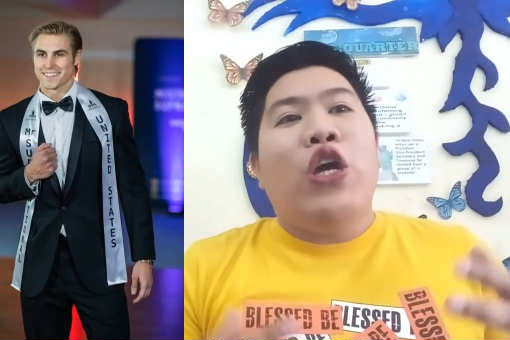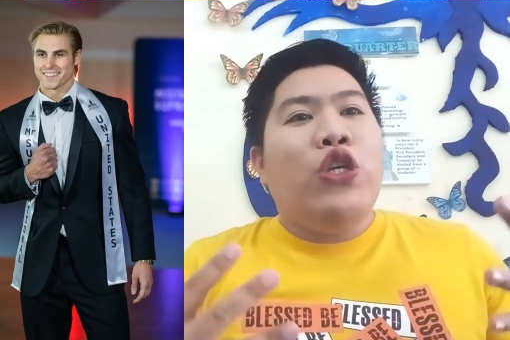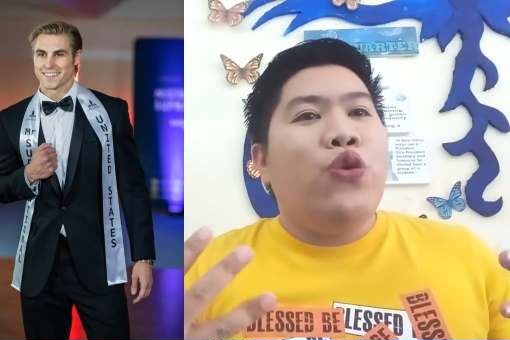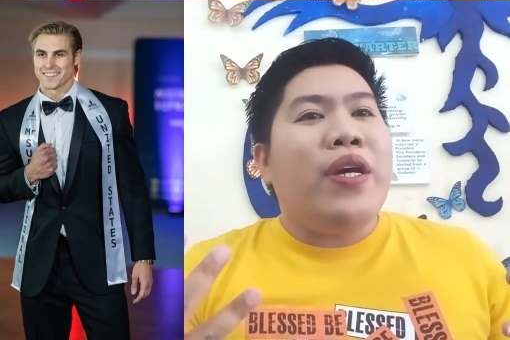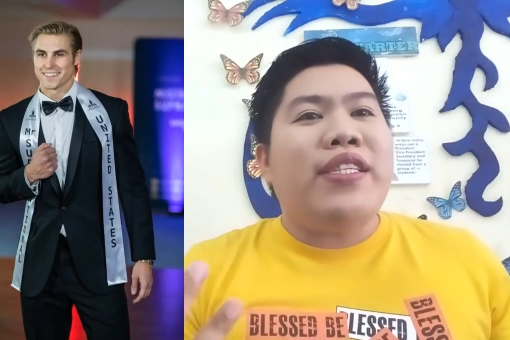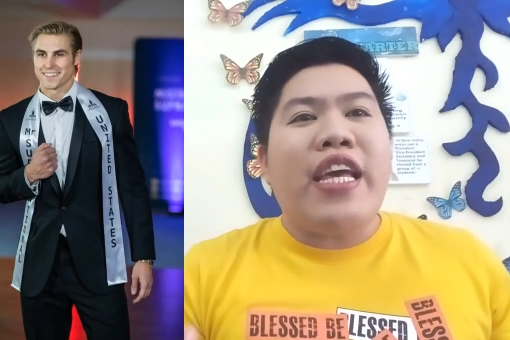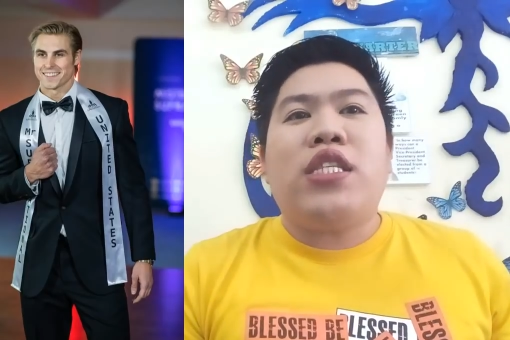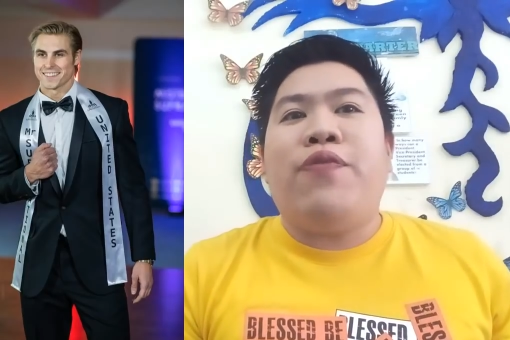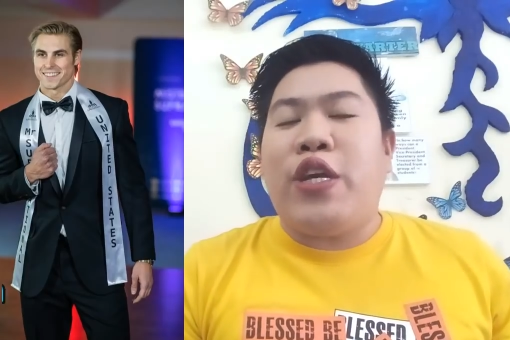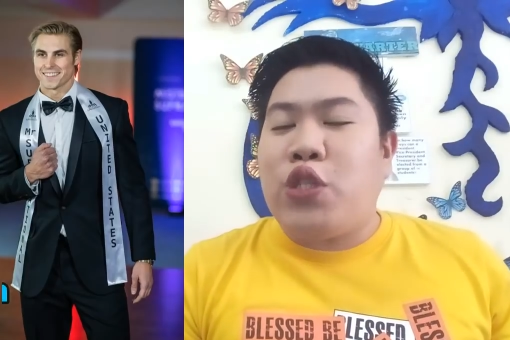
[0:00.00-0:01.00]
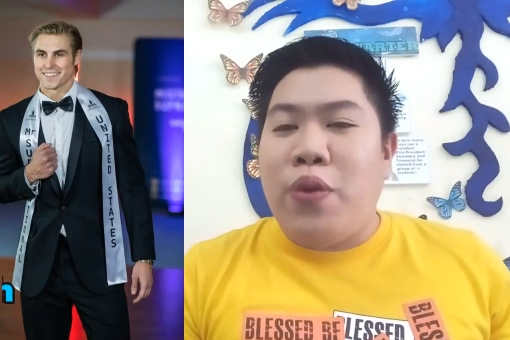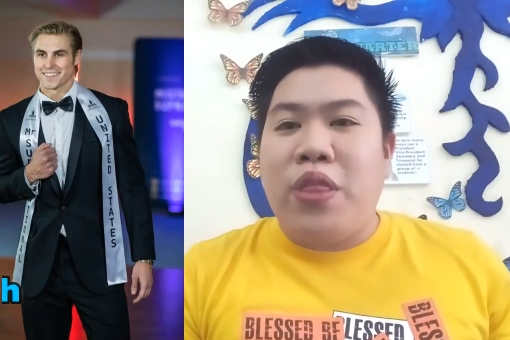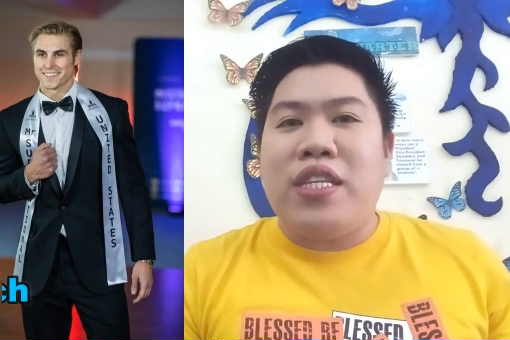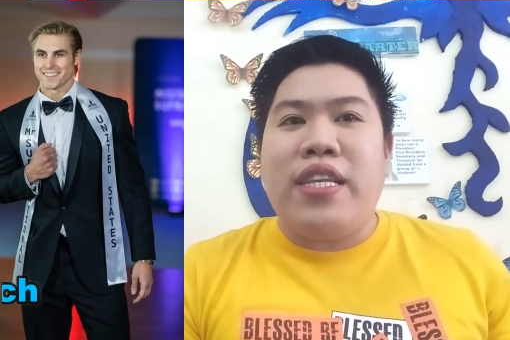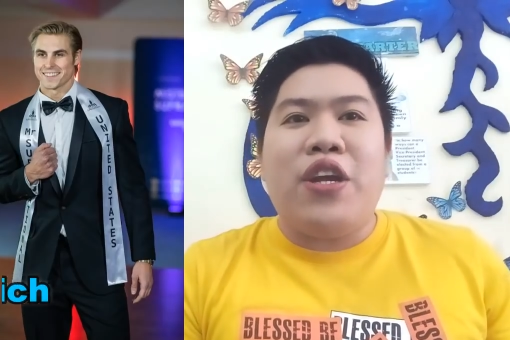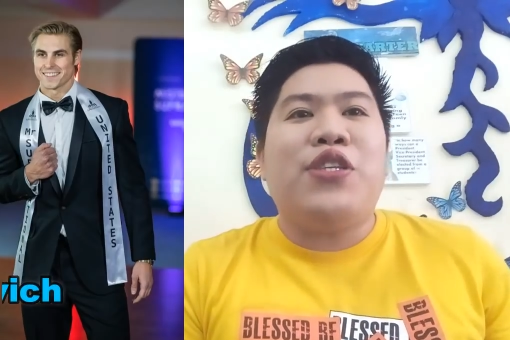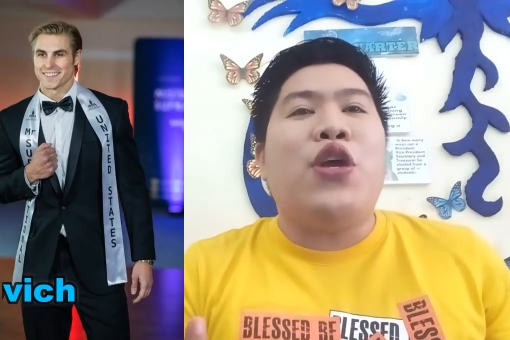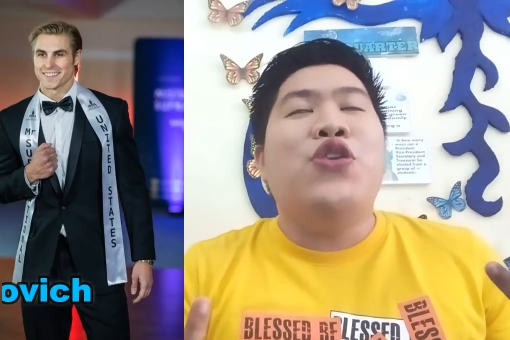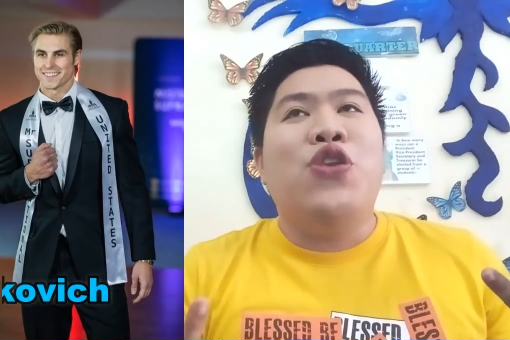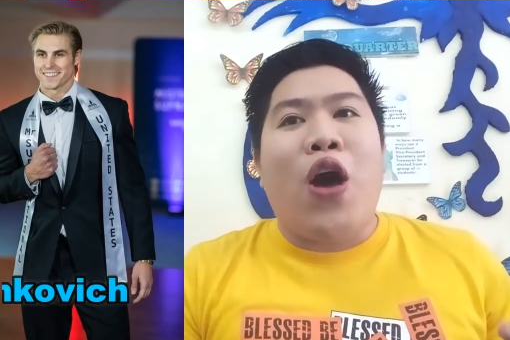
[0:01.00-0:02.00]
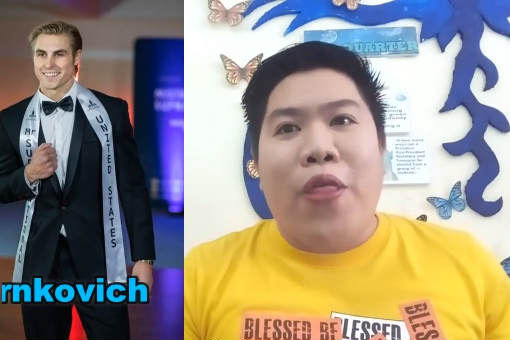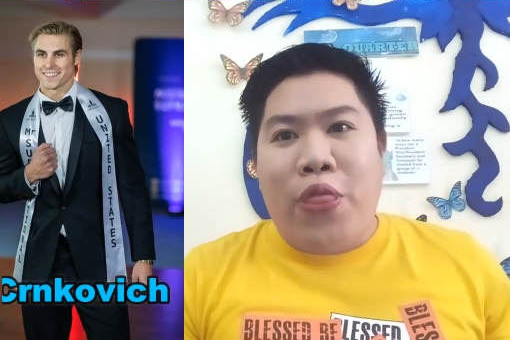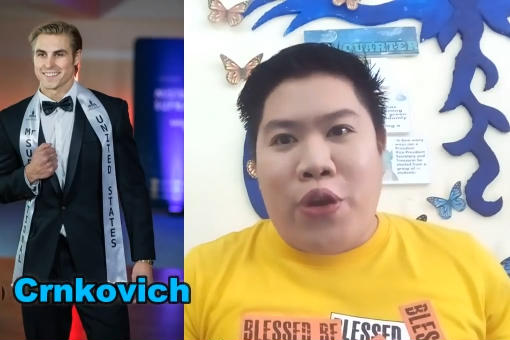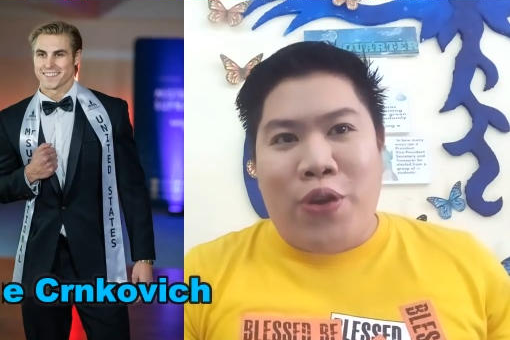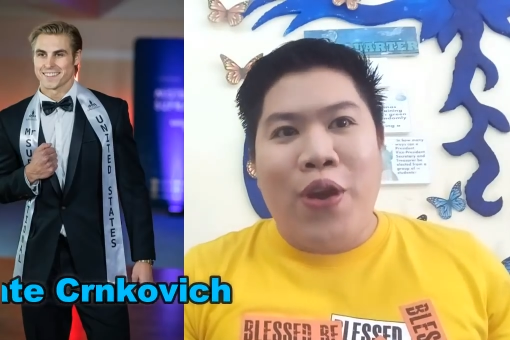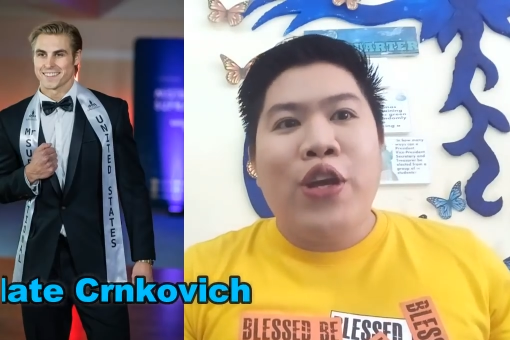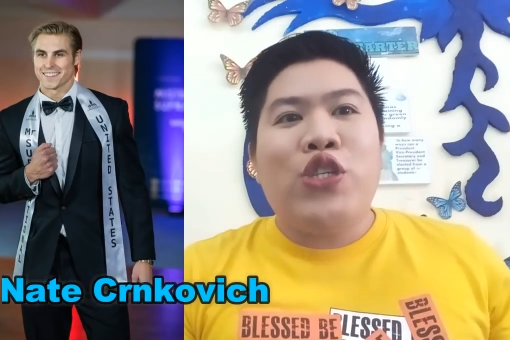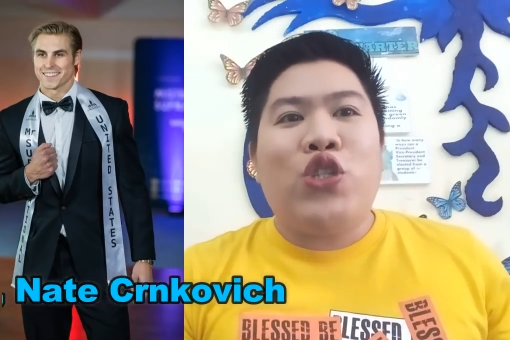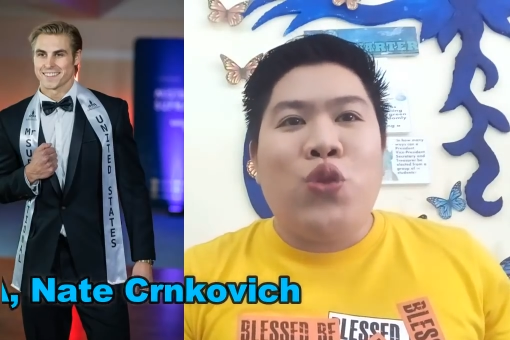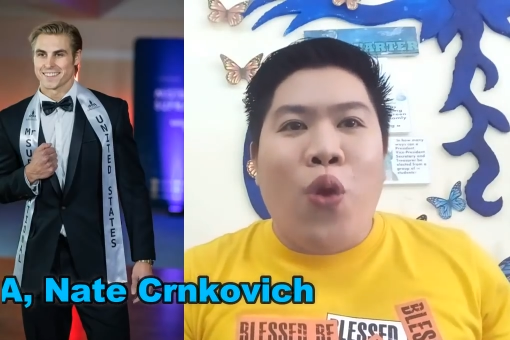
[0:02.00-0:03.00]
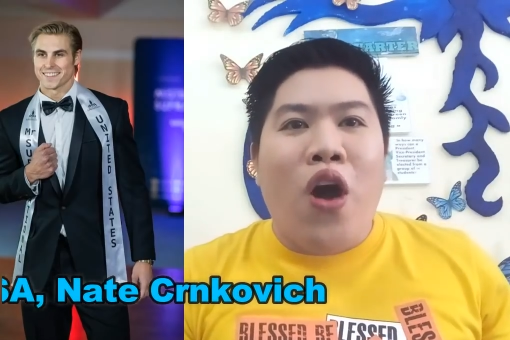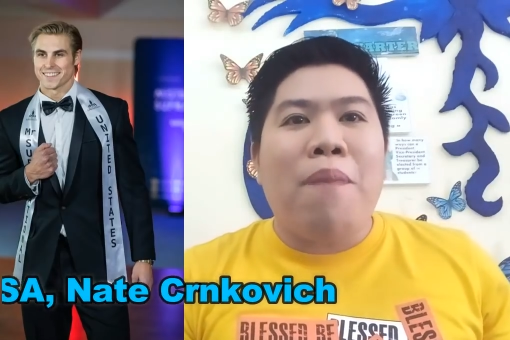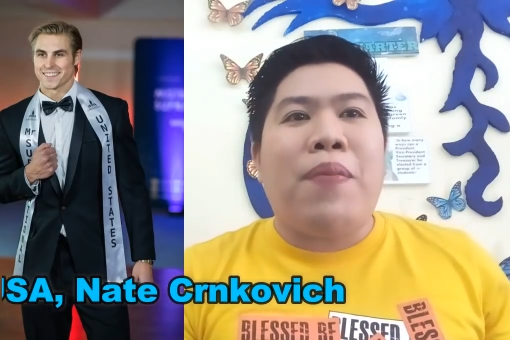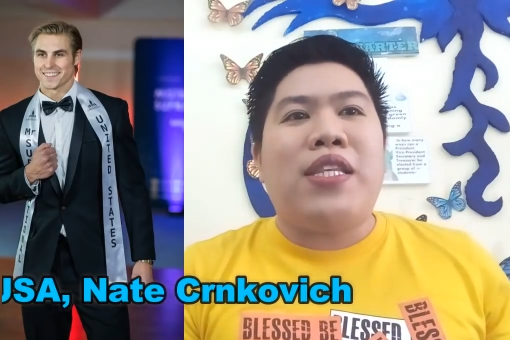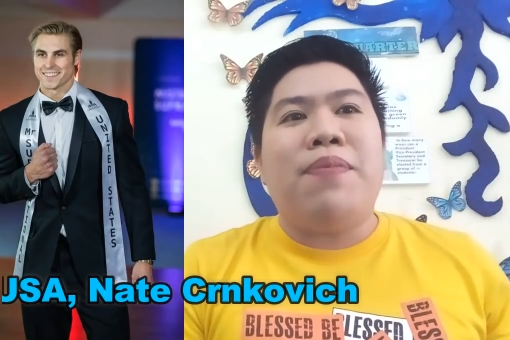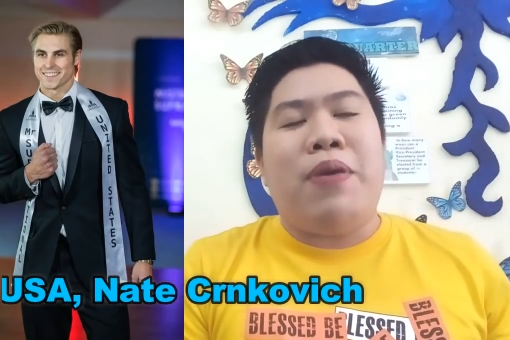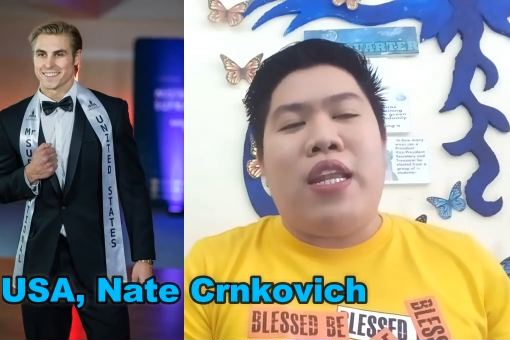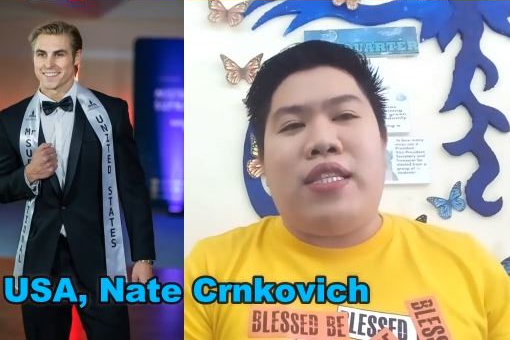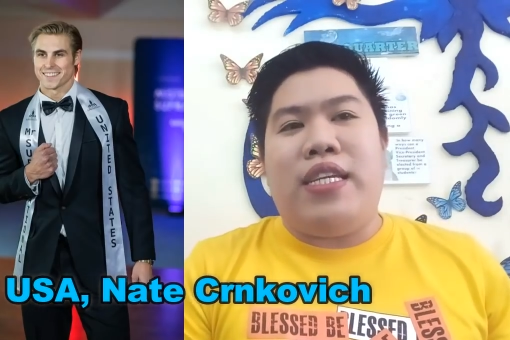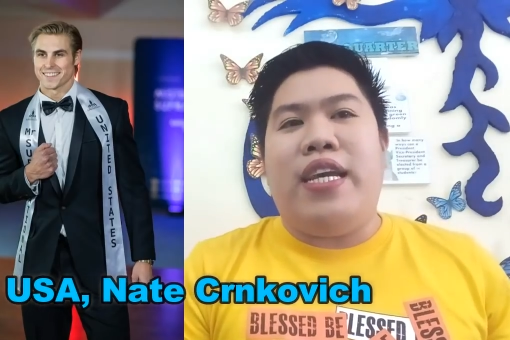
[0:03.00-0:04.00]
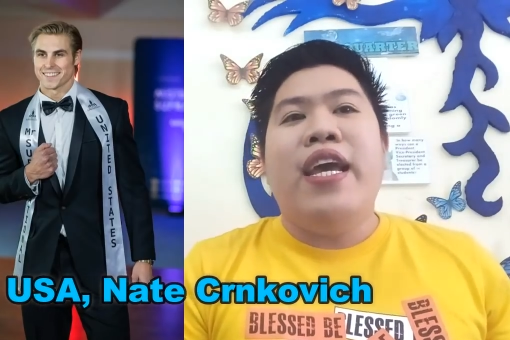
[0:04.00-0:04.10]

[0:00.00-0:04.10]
Speaker 1: U S A's victory this year is another strong possibility.